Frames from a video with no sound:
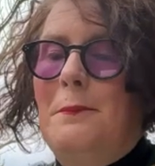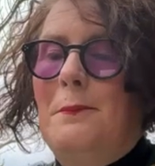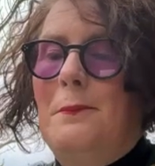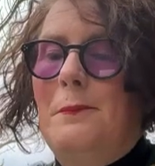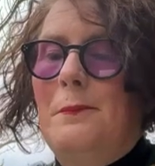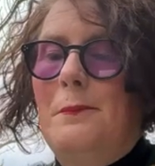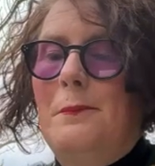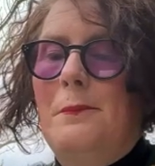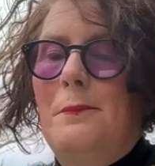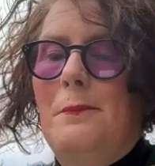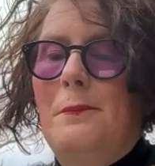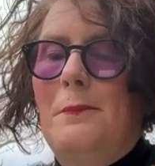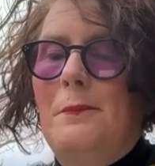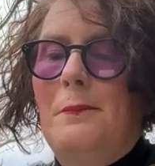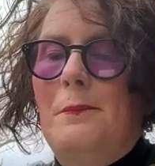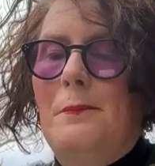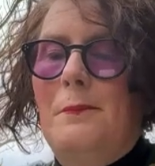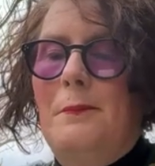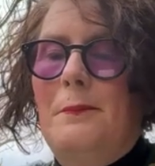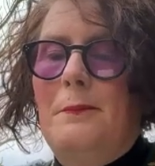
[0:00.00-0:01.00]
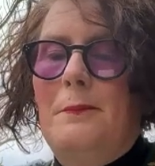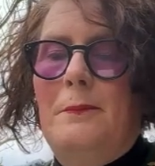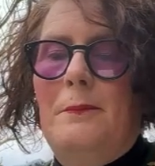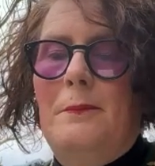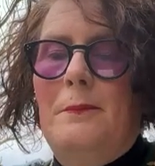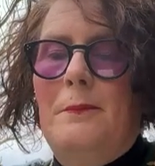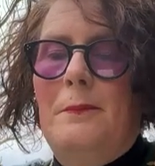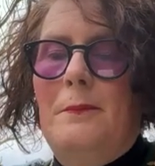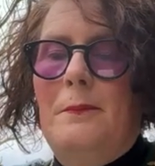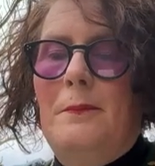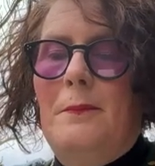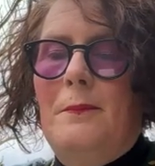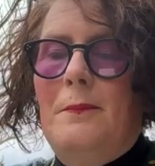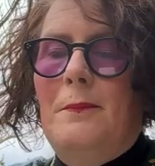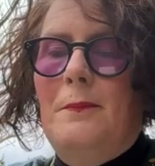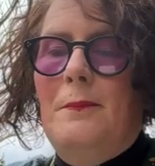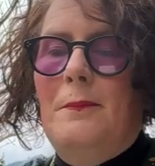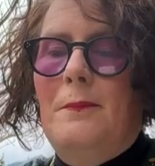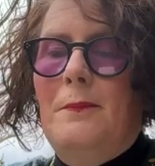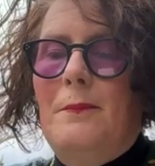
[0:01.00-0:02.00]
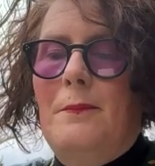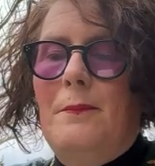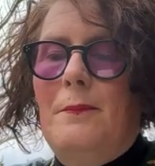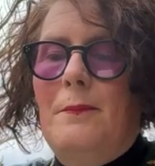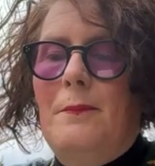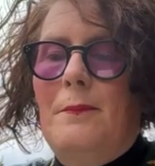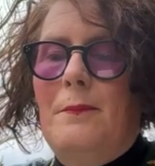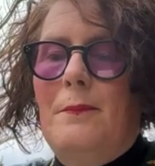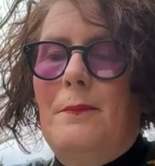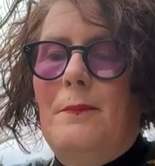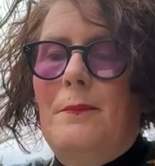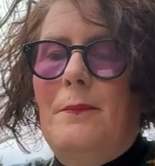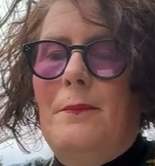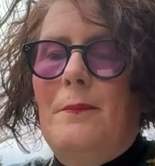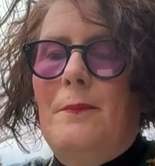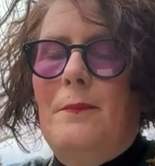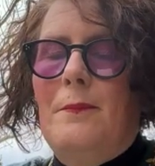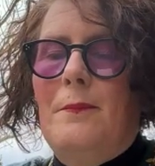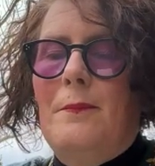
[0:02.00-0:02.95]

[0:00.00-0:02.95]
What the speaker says: (silence)